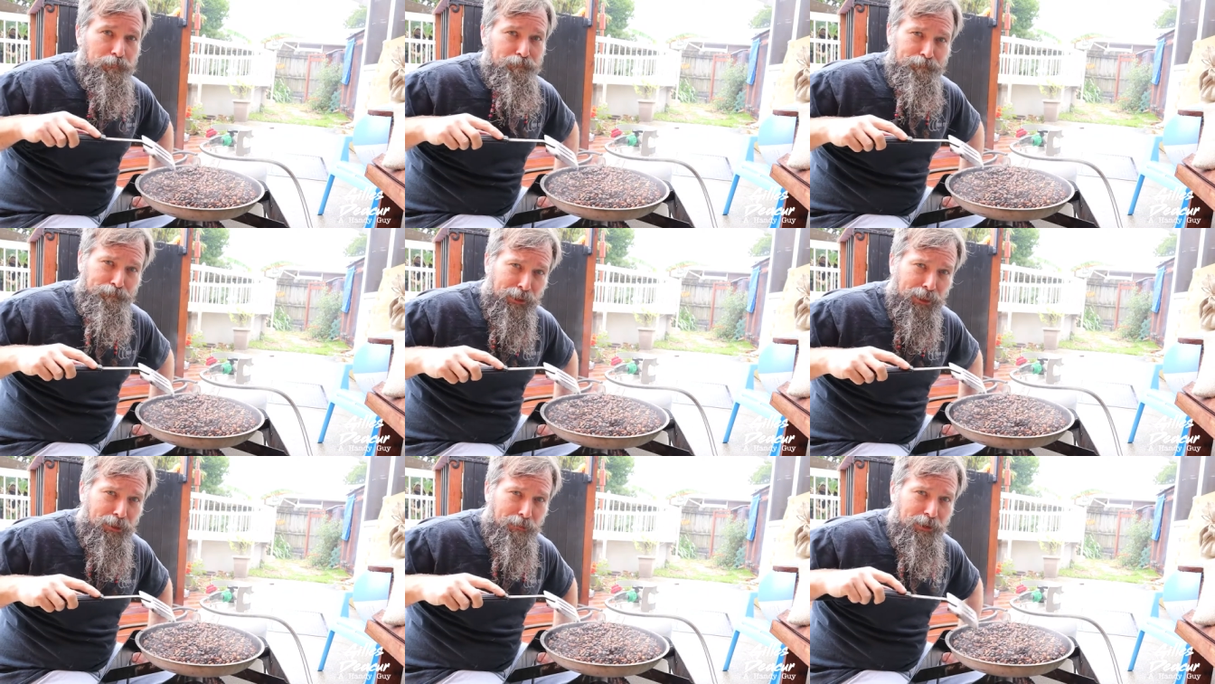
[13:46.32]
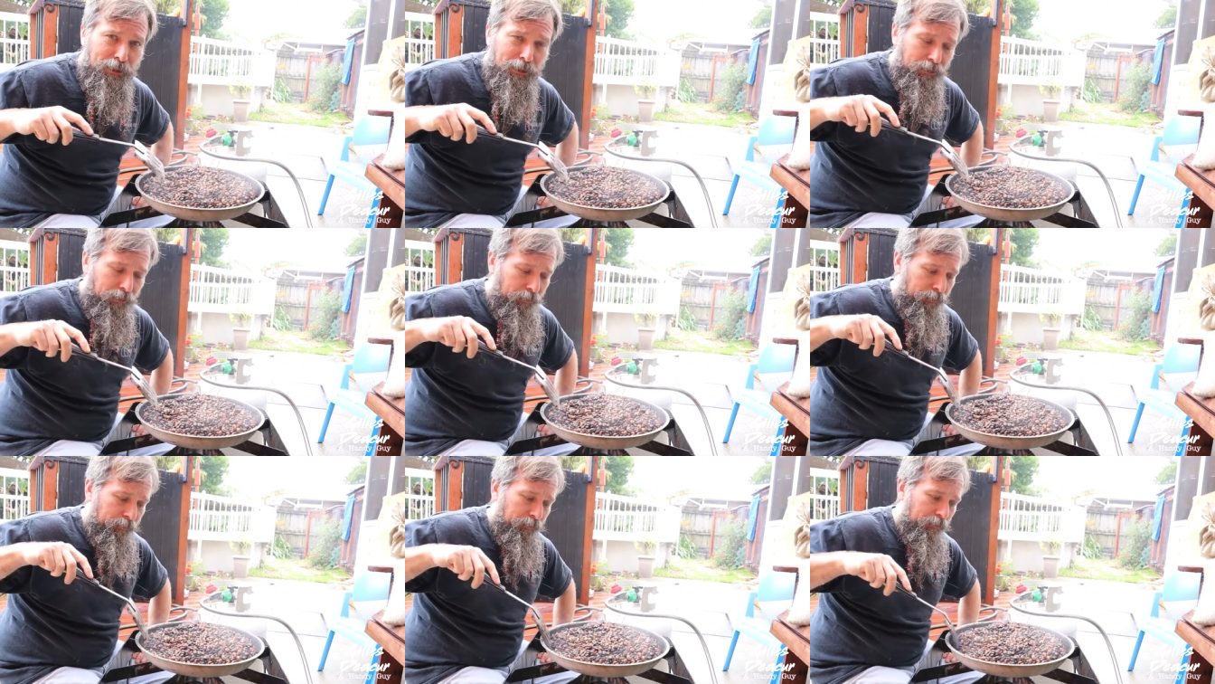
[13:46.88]

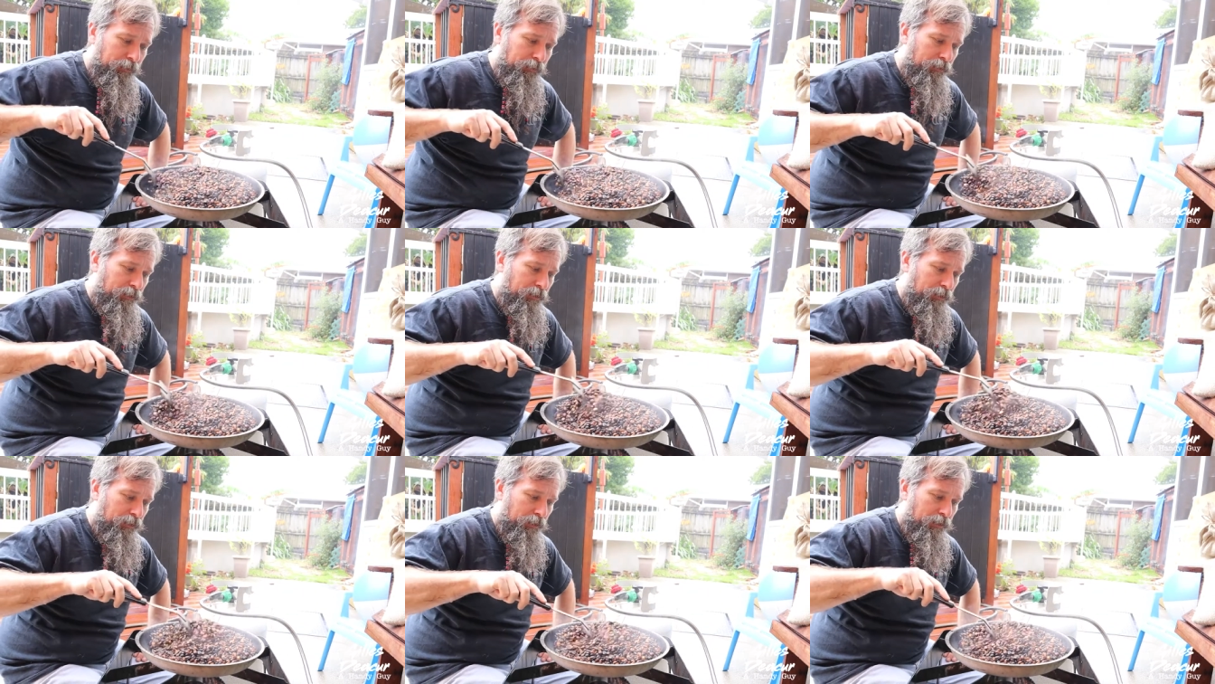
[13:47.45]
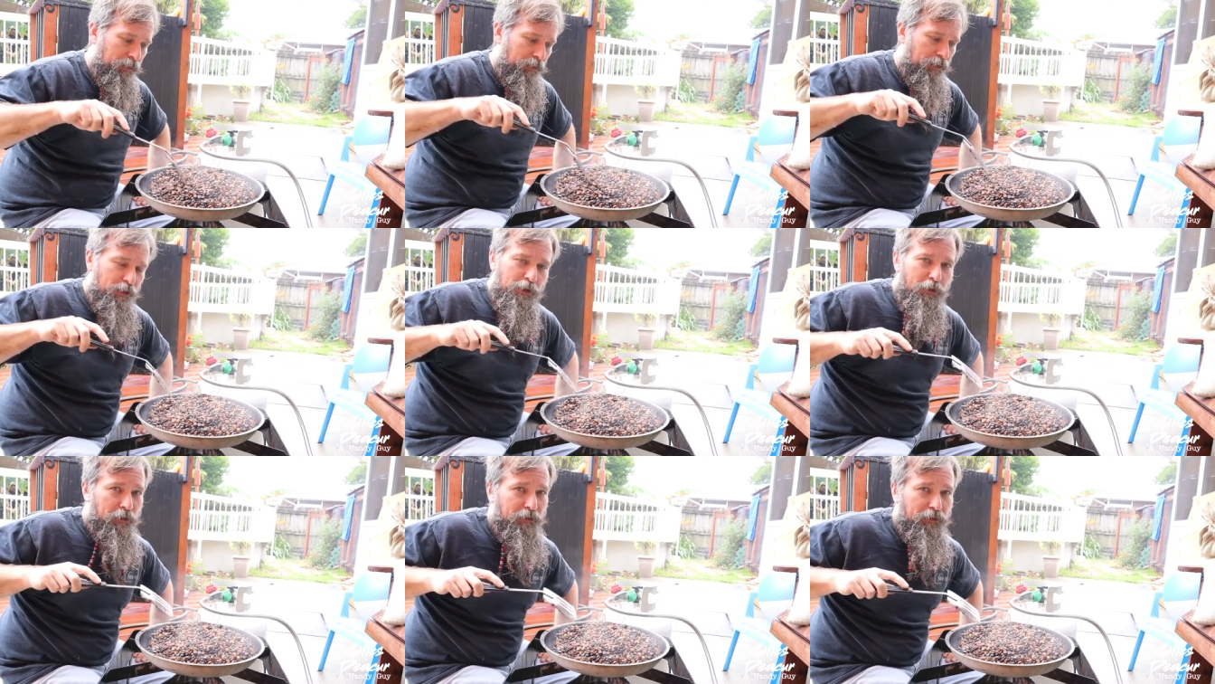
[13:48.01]
Maybe.
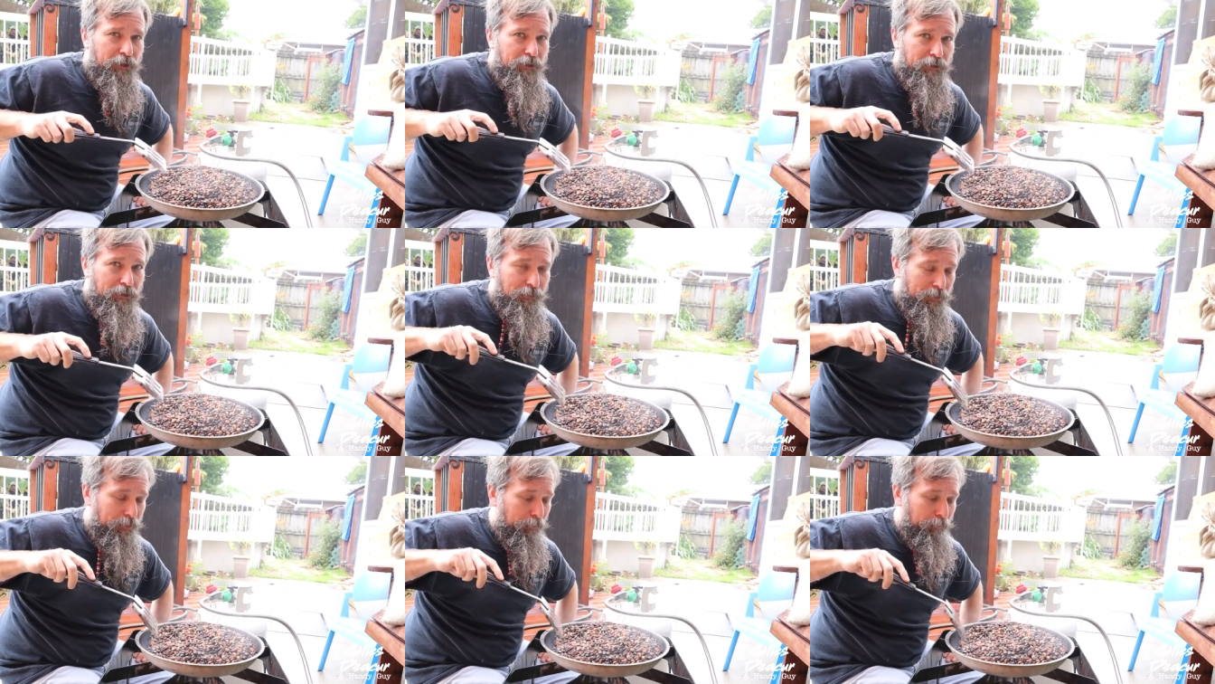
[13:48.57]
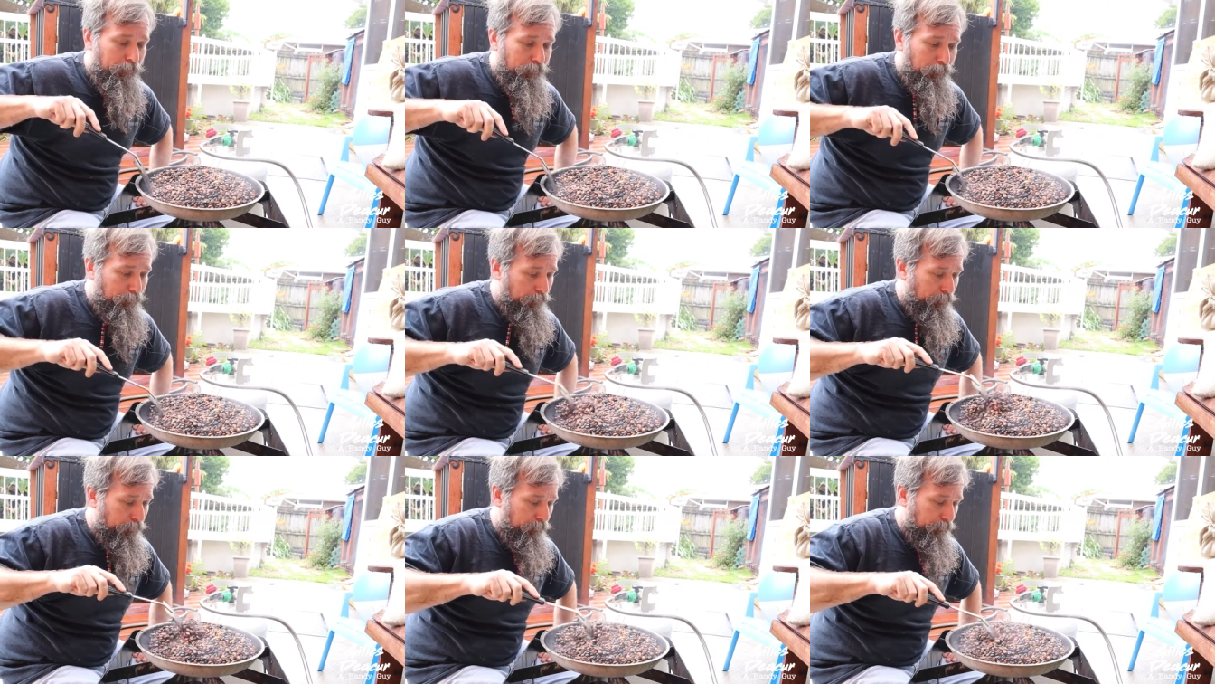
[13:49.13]
That's not something I would do
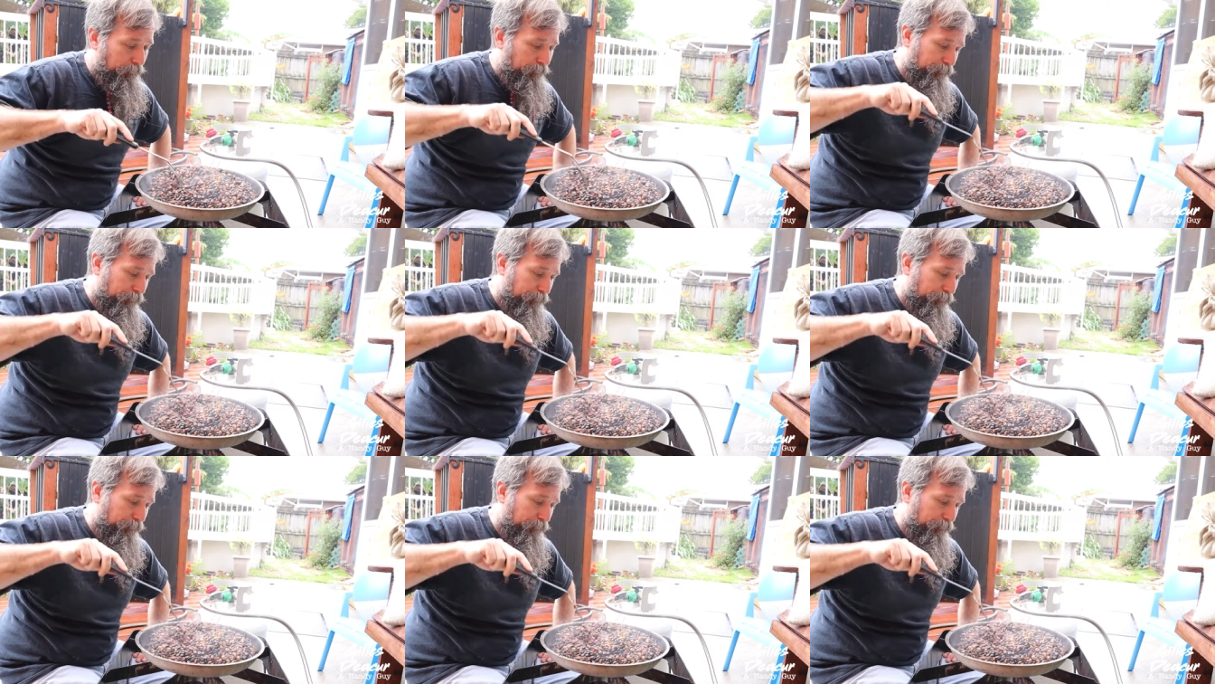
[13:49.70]
though.